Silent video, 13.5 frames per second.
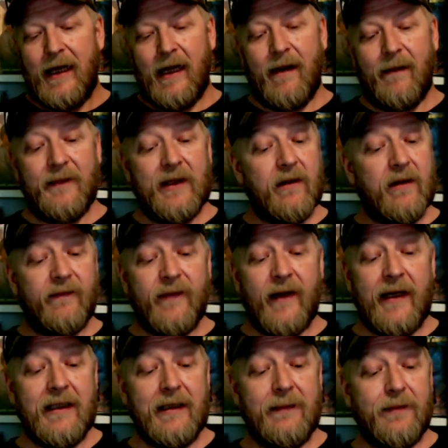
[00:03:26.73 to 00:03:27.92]
You can find this
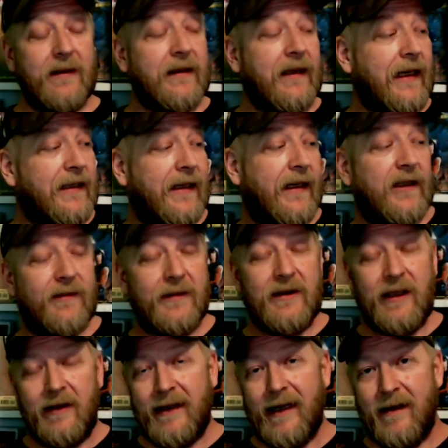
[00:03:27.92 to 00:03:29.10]
book, like I said, it's from
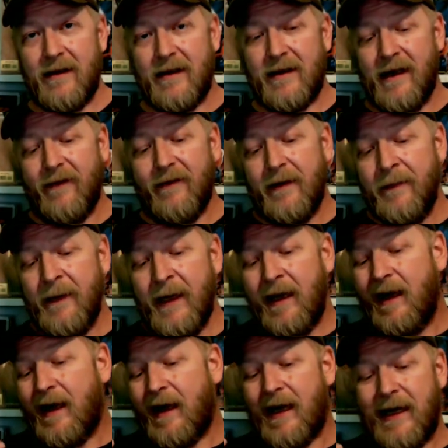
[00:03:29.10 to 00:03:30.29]
2007.
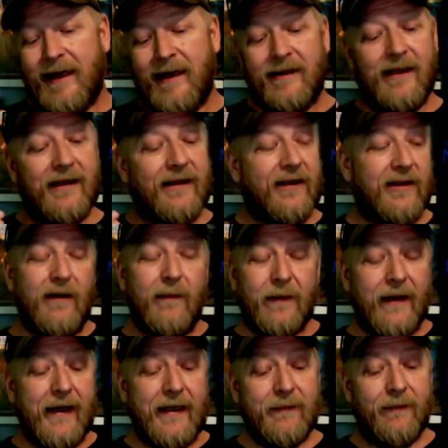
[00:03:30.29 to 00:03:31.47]
I got this super
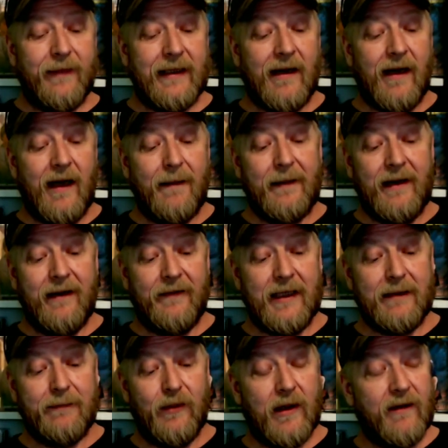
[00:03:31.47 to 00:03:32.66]
nice mint copy of this
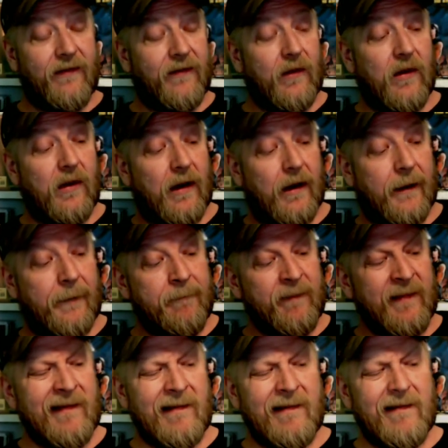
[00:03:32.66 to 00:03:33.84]
book for
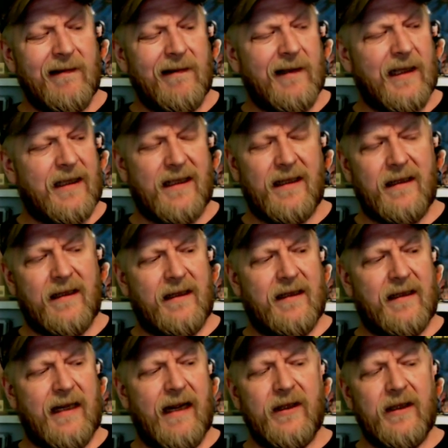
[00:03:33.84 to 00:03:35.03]

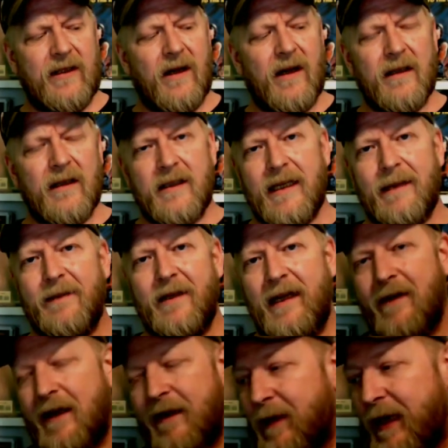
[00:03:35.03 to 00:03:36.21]
$7, I believe, out
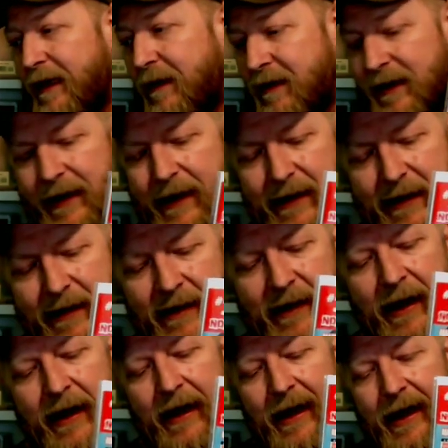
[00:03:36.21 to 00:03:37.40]
of my LCS.
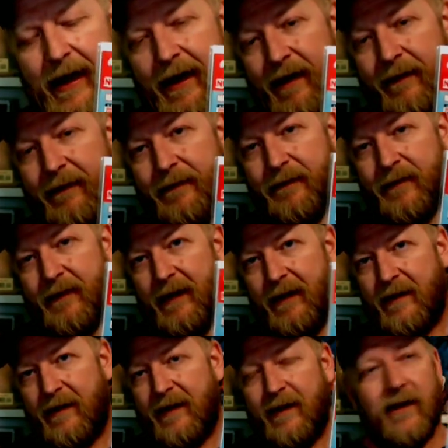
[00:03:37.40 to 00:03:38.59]

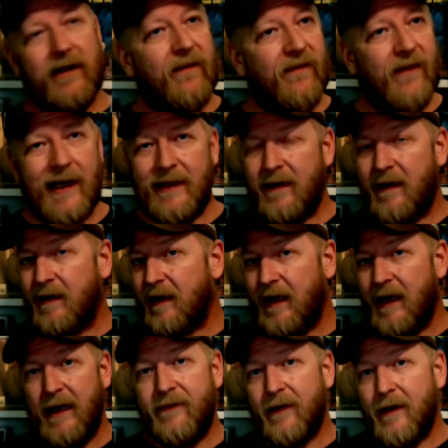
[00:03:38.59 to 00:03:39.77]
Still can find it online
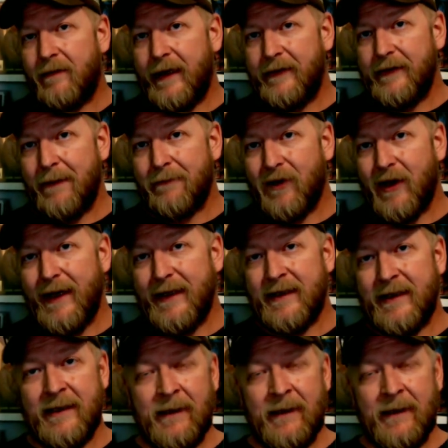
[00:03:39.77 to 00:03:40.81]
for around that price.